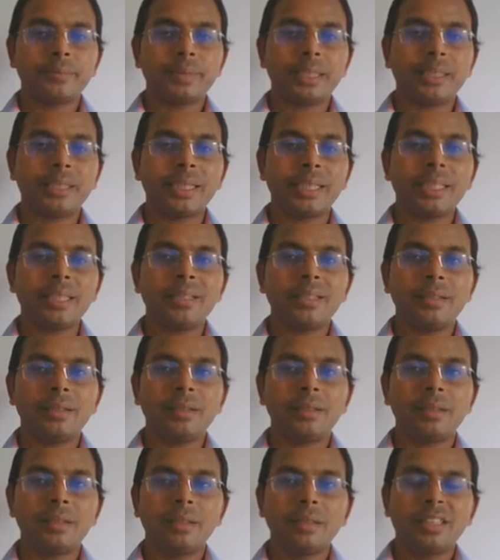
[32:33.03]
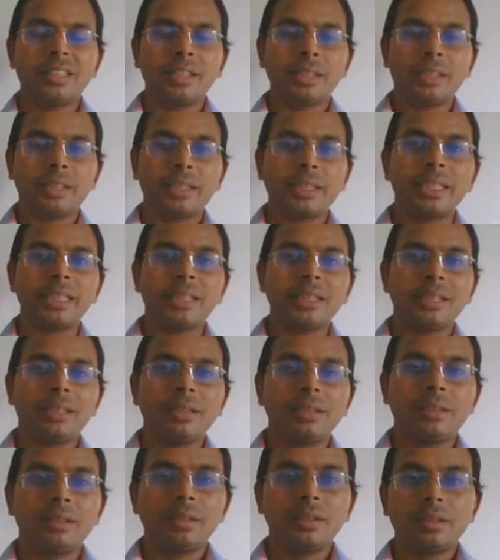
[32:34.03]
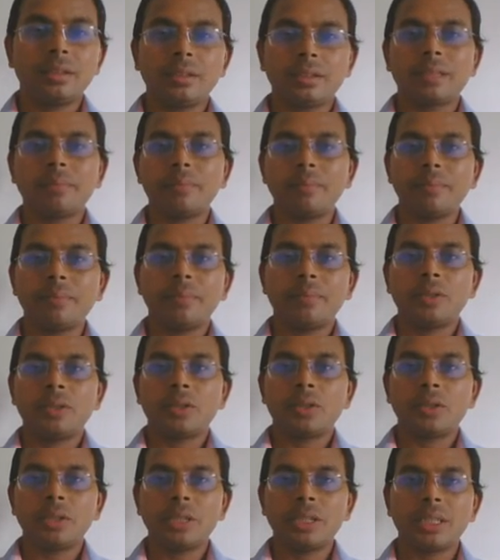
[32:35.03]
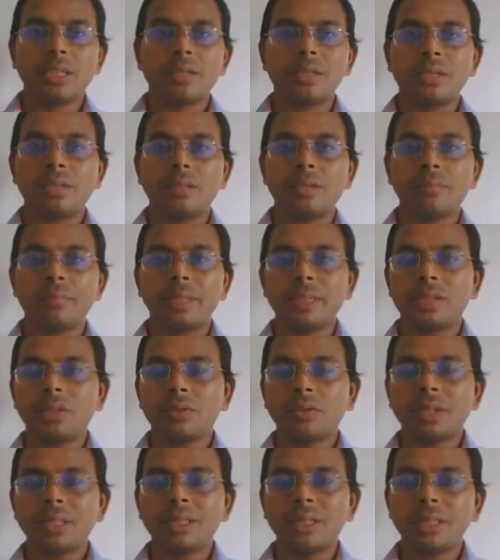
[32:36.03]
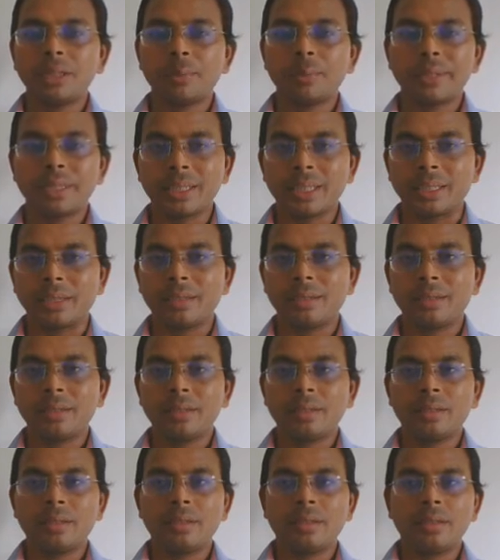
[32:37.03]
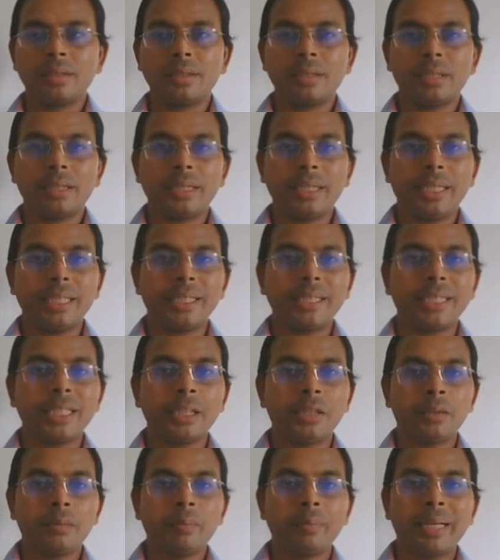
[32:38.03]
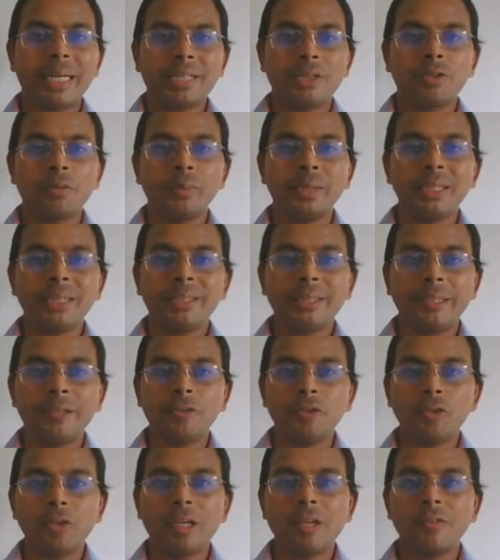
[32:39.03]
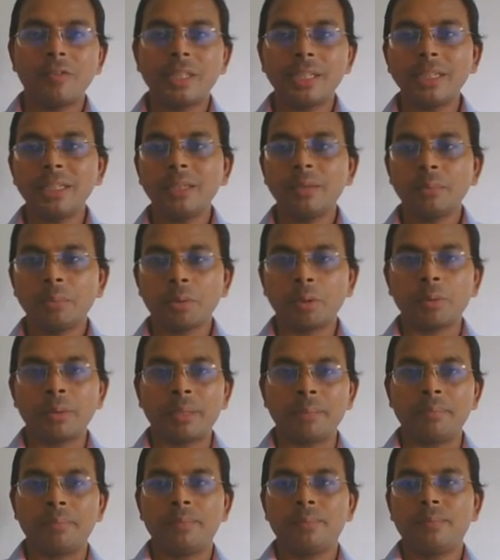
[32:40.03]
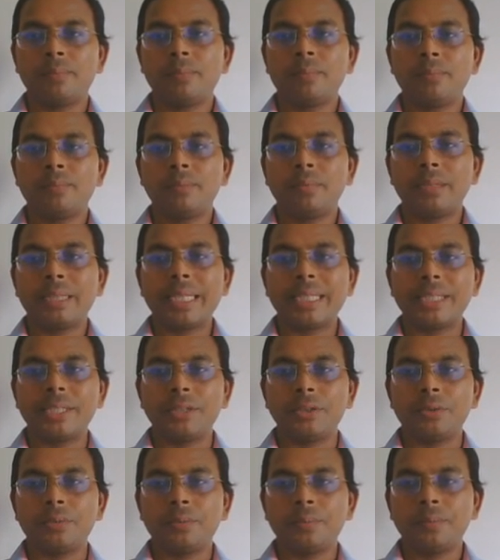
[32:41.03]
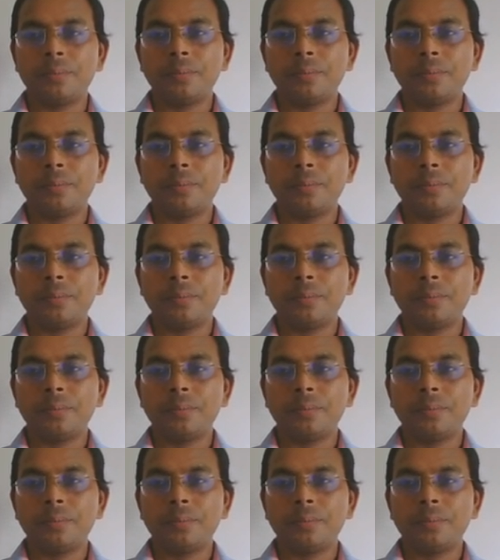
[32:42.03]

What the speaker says: and then get some questions based on the dispersion and get back to me if you have any problem. Thank you.